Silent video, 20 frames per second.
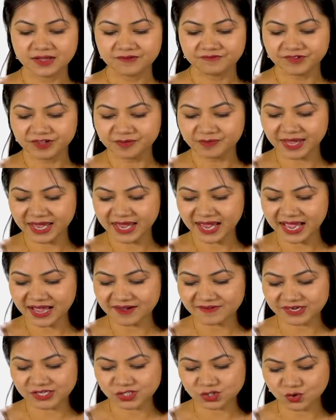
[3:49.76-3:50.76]
We may
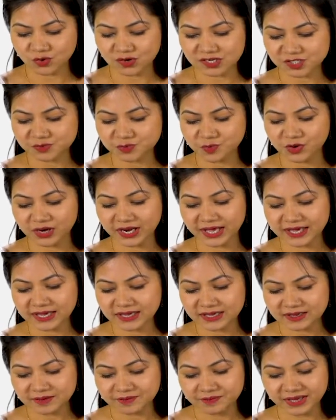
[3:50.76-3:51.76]
have resource pooling,
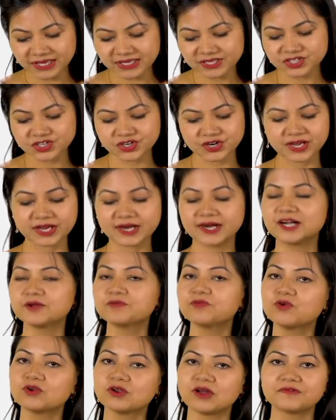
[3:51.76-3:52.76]
means
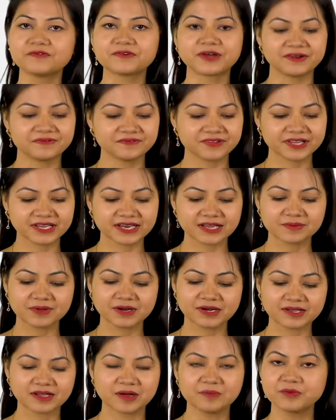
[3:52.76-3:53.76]
shared pool of
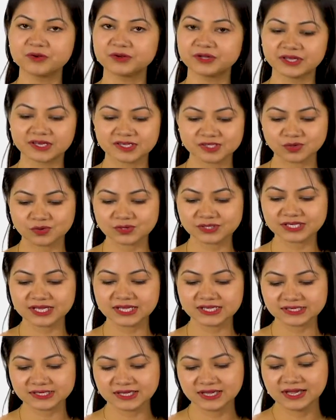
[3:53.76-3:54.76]
configurable computing
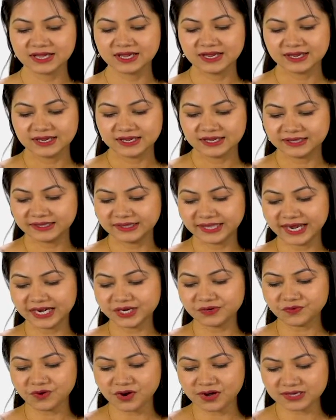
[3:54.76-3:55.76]
resources,
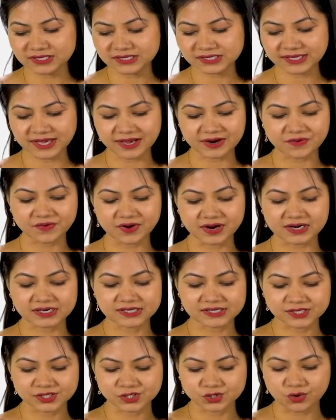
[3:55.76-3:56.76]
network,
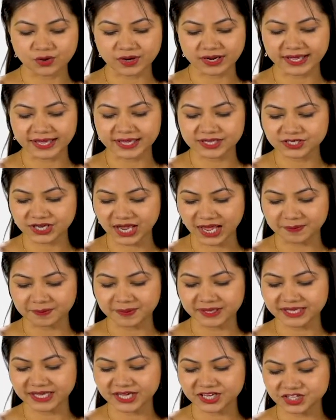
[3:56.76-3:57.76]
servers, storage,
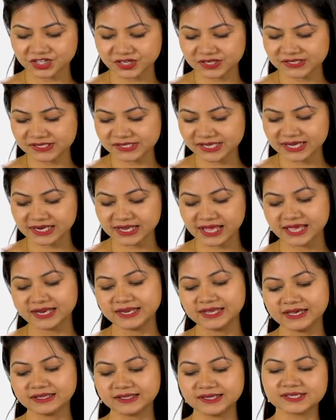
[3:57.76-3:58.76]
applications and
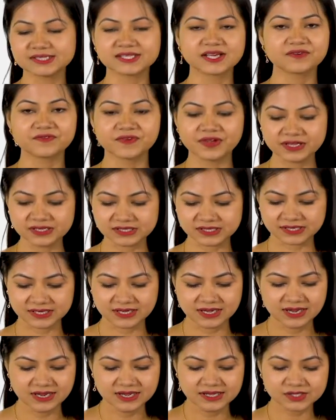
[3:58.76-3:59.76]
any other service.
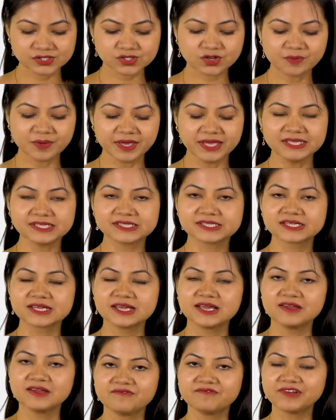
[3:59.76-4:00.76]
So means
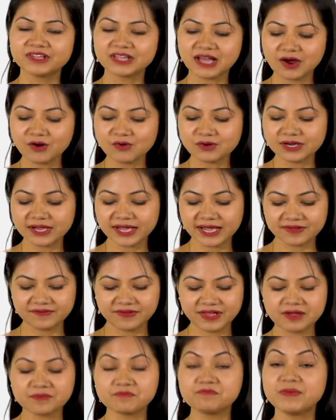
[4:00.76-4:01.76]
without
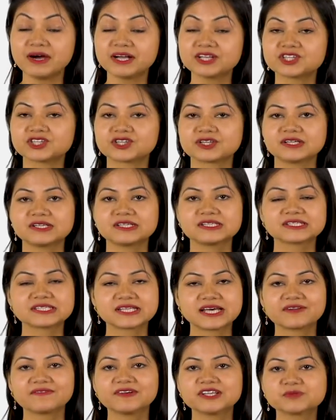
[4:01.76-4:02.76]
having much
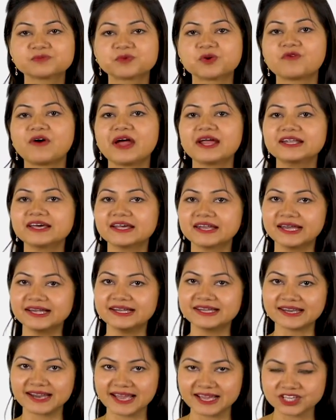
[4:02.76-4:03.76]
service provider
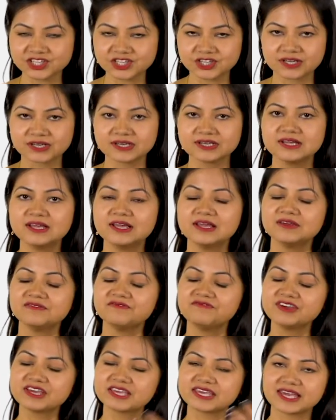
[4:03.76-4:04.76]
interaction,
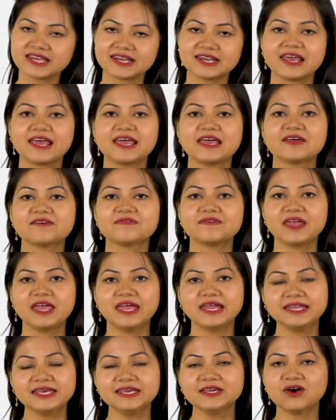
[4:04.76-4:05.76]
we can have
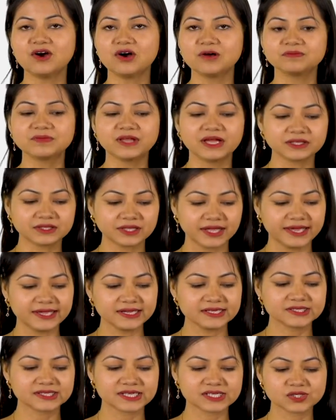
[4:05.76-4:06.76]
any of the
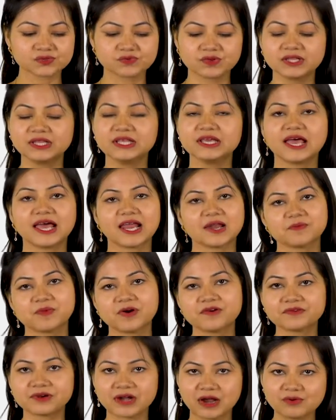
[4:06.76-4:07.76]
thing just with the help
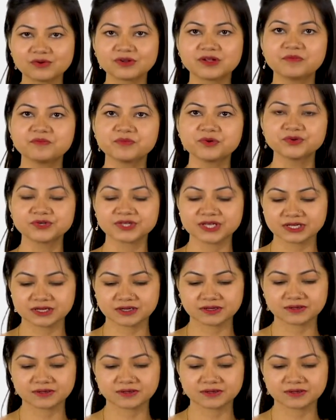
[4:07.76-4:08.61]
of cloud computing.